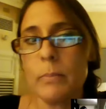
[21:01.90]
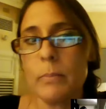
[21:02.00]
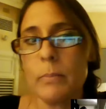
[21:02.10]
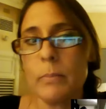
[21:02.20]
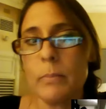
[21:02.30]

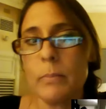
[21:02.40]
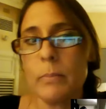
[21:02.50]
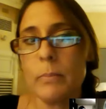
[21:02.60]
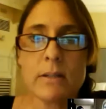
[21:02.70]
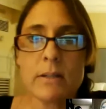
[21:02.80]
issues we need
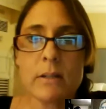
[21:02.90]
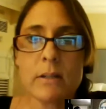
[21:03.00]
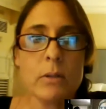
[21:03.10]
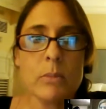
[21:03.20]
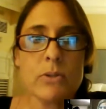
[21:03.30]
to address,
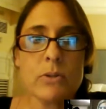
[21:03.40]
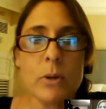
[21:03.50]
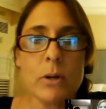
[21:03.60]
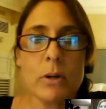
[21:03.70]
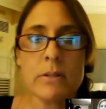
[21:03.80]
including
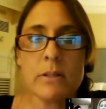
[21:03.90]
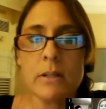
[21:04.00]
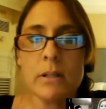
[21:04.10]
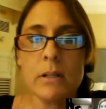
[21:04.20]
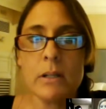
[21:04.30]
Mr.
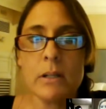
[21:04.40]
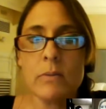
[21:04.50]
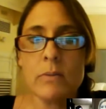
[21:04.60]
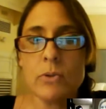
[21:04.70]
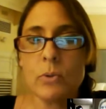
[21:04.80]
Barnes and any
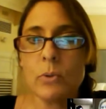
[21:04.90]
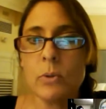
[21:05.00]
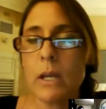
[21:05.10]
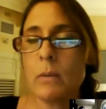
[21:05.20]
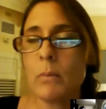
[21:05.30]
individual
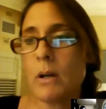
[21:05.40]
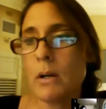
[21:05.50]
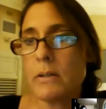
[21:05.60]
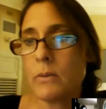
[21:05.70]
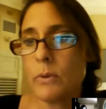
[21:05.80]
who came in
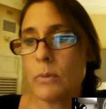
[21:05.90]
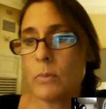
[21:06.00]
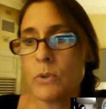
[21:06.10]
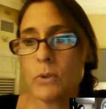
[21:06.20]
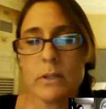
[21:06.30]
contact
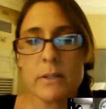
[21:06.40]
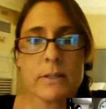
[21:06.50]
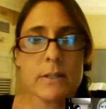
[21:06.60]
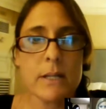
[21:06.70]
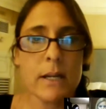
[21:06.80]
with him during
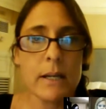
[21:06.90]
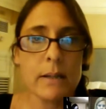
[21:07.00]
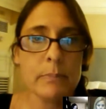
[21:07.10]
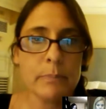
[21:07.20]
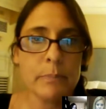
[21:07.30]
his
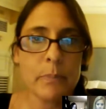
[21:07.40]
stay.